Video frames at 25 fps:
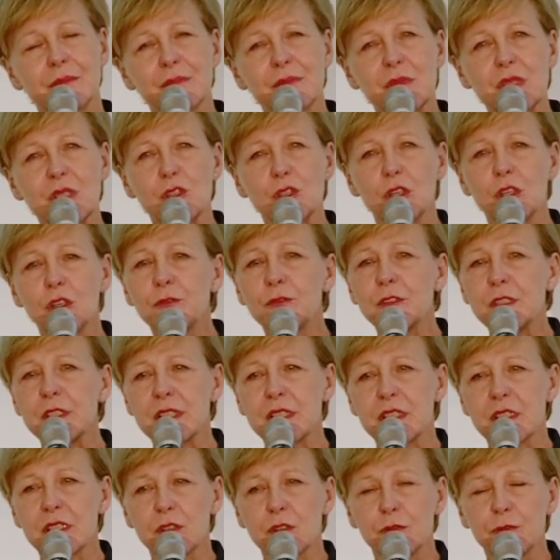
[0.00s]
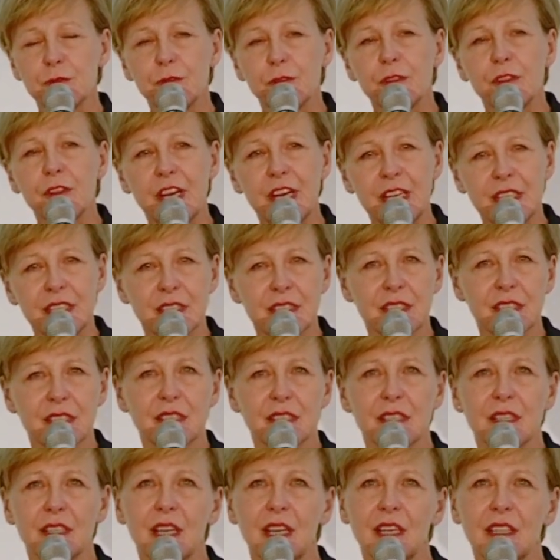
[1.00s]
surfaces of
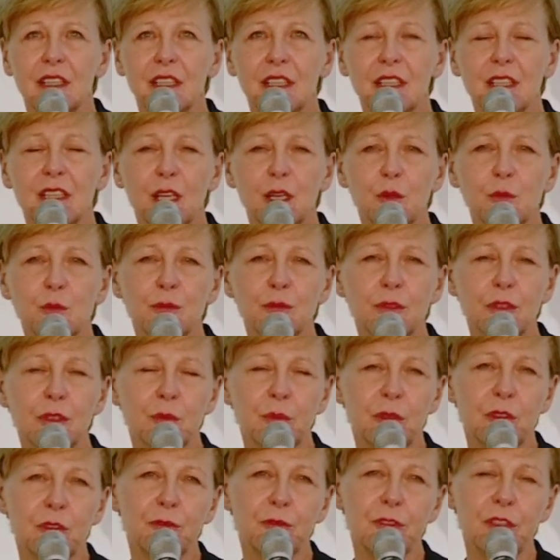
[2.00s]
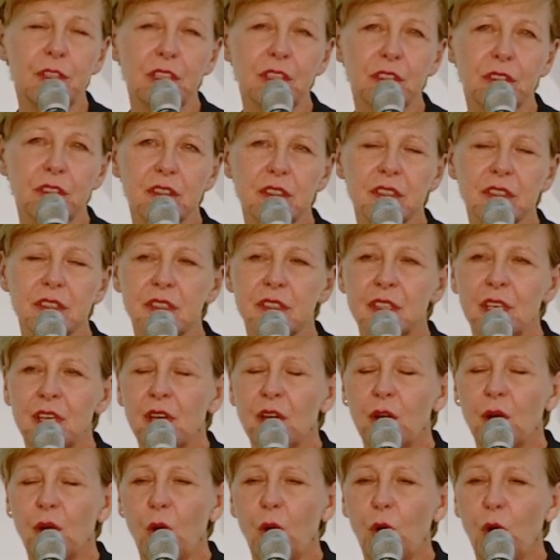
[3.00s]
threats. They come from the field
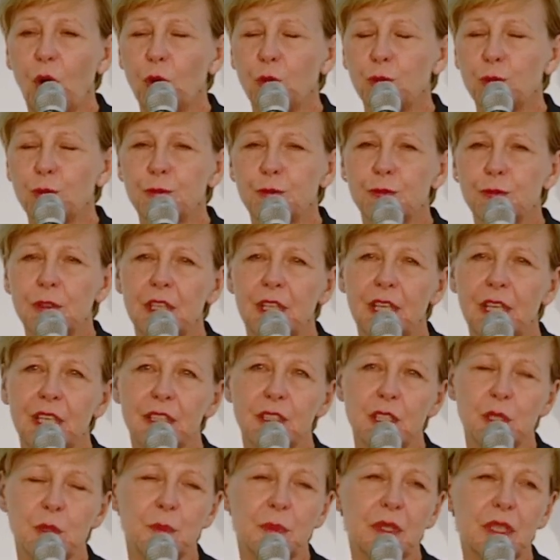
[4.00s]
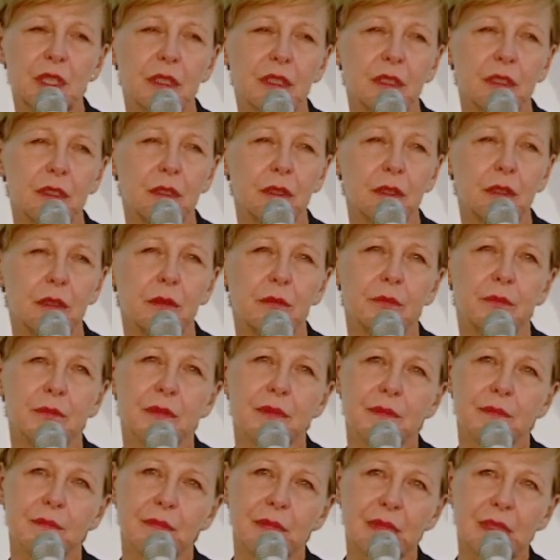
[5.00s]
of typical,
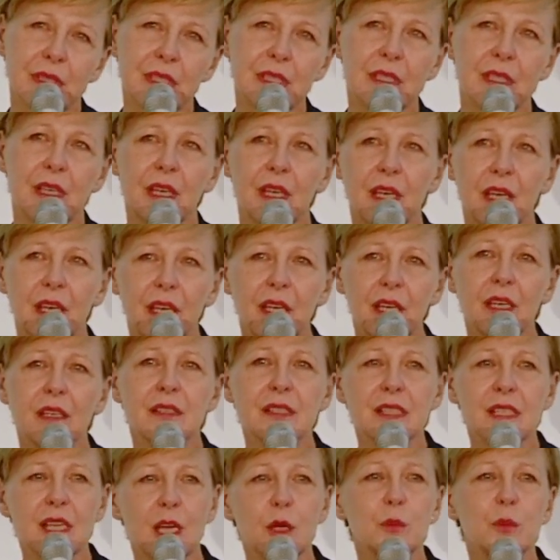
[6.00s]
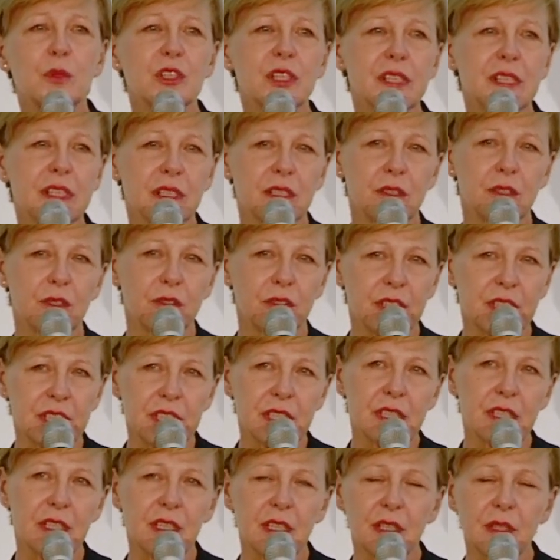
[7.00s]
say,
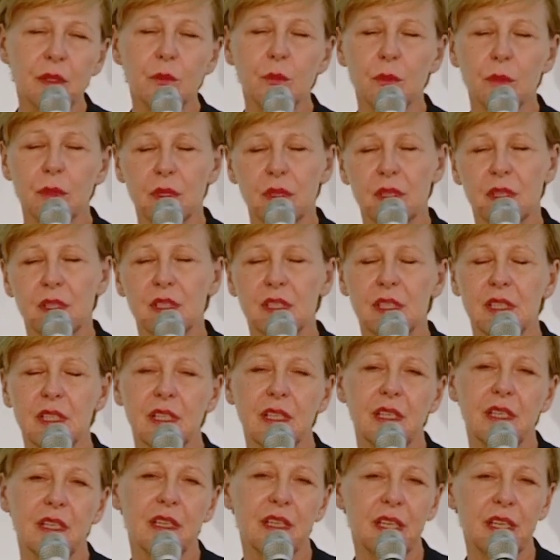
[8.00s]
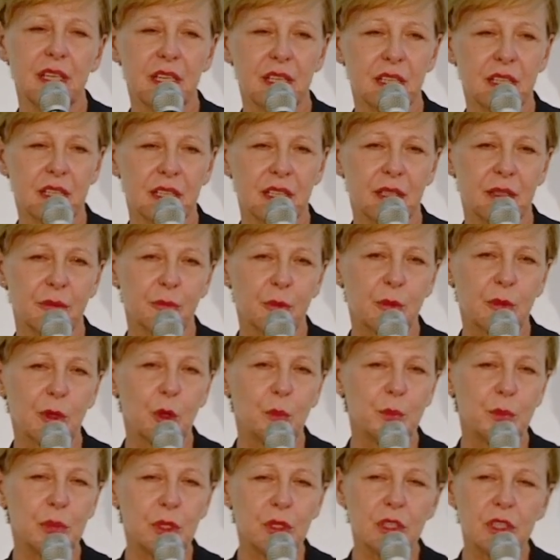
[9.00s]
cybersecurity with the
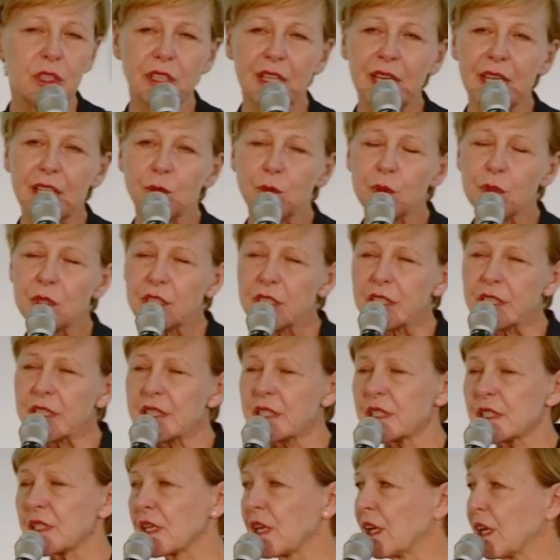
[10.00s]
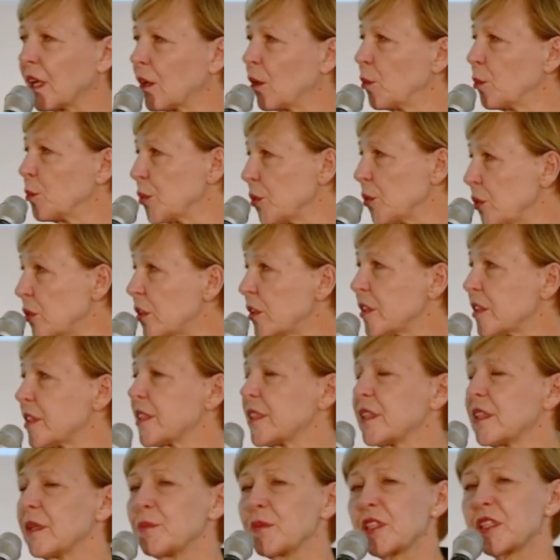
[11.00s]
computer networks,
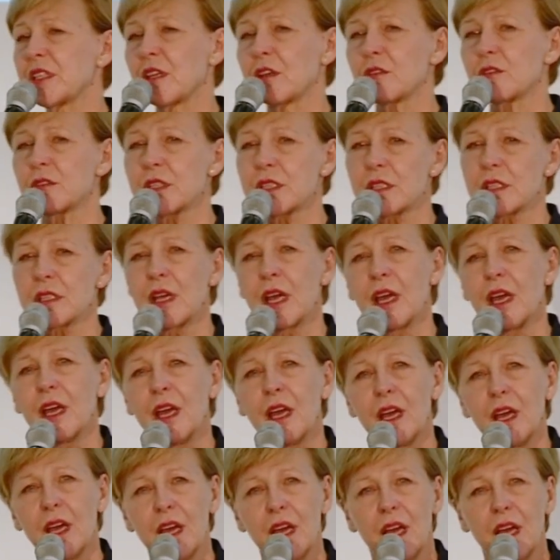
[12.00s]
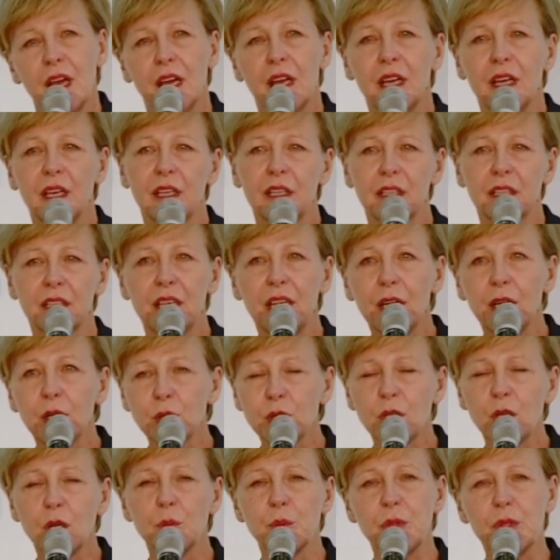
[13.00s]
computers themselves,
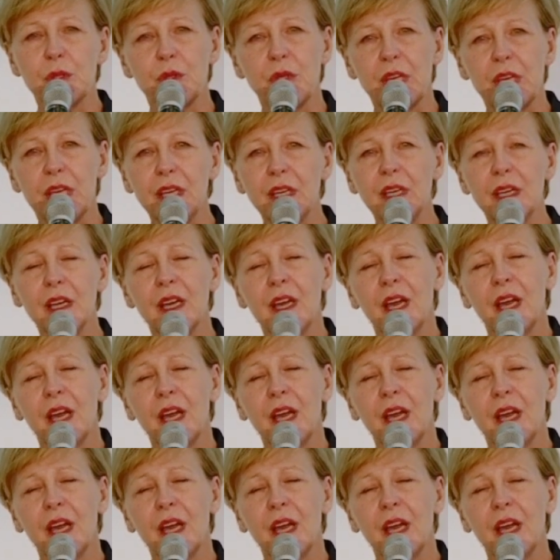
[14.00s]
cloud computing.